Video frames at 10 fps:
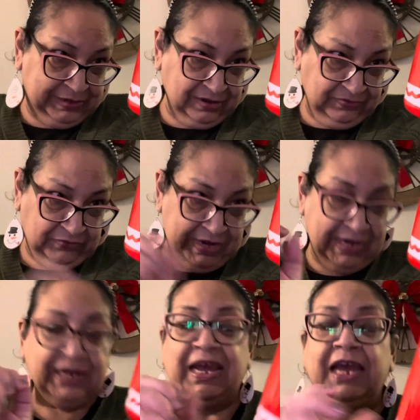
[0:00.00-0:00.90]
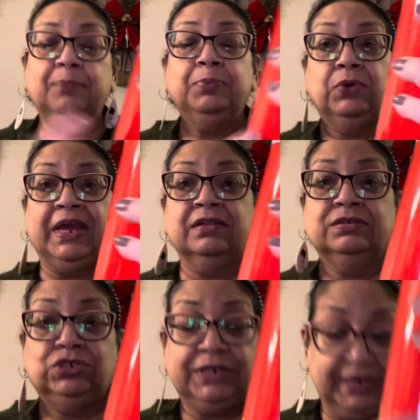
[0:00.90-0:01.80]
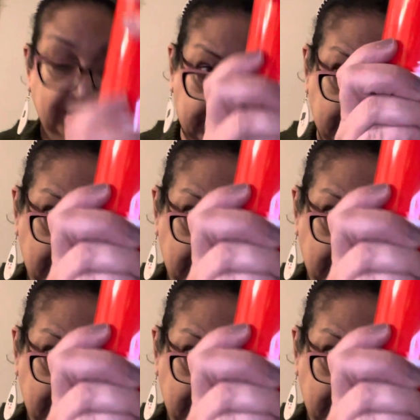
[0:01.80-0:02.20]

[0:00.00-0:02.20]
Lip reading: free, and hypoallergenic.